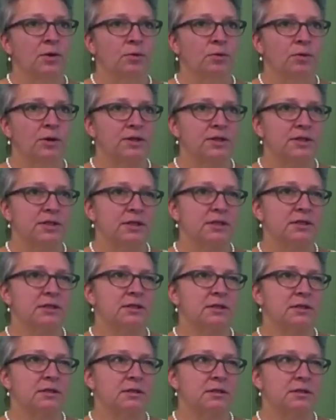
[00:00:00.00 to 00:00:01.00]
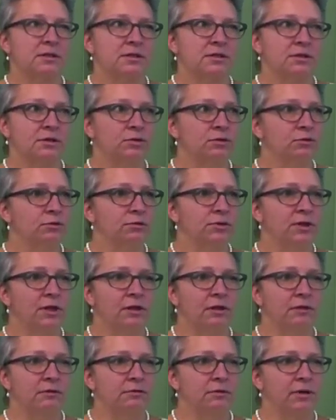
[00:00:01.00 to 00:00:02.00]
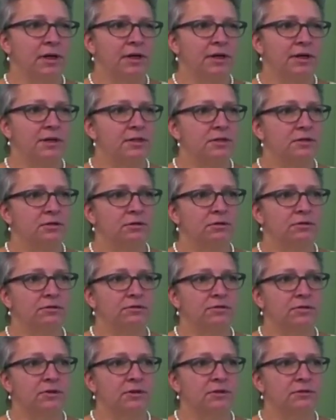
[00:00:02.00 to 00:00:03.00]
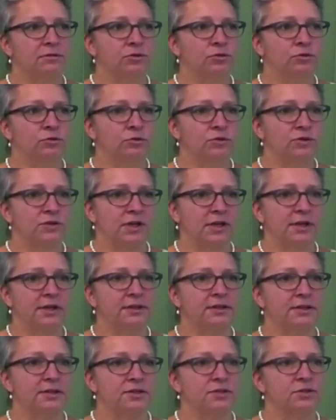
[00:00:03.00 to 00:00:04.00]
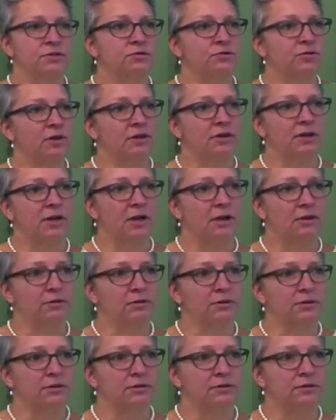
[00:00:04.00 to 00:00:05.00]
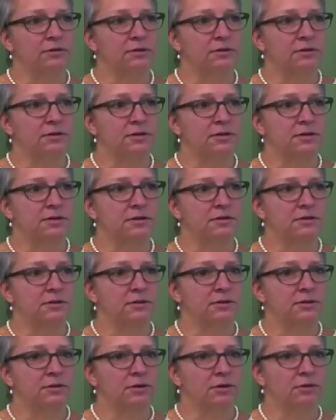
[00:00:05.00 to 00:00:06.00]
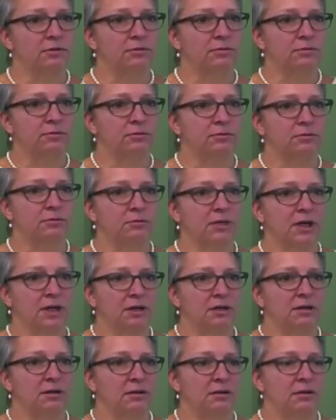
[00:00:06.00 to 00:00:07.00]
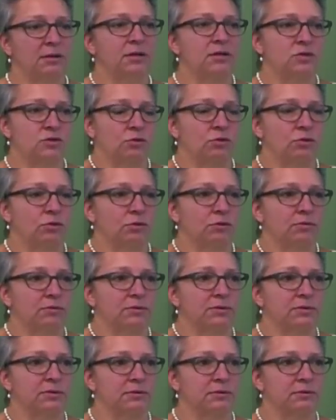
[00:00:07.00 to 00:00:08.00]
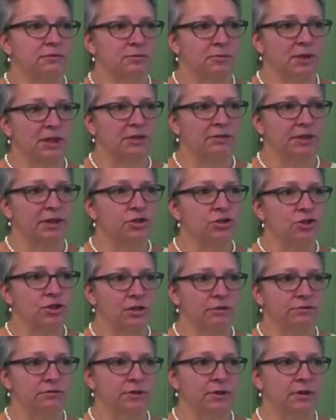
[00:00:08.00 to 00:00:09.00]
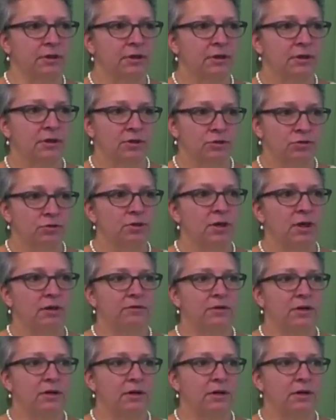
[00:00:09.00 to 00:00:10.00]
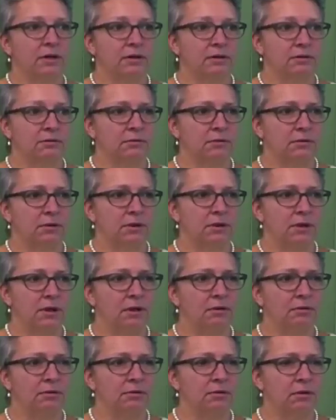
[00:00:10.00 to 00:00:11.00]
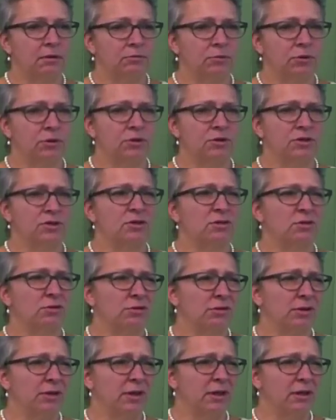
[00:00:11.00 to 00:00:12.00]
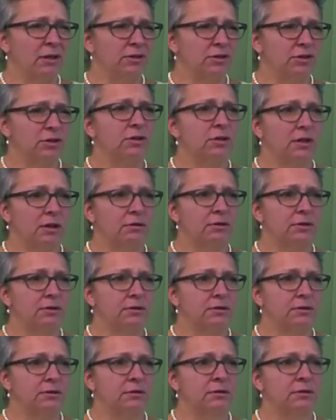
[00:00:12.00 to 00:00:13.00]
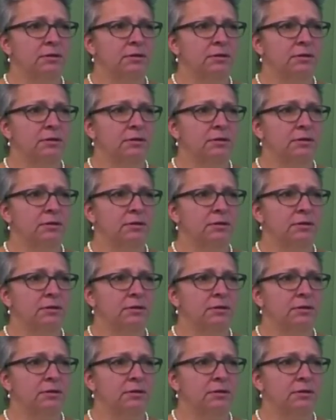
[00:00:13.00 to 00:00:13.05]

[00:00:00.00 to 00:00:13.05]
where it says that there is a new release of two scientists who found out that it's, you know, my kids or my grandchildren could have it, like inherited. What is it called in English? Inherited.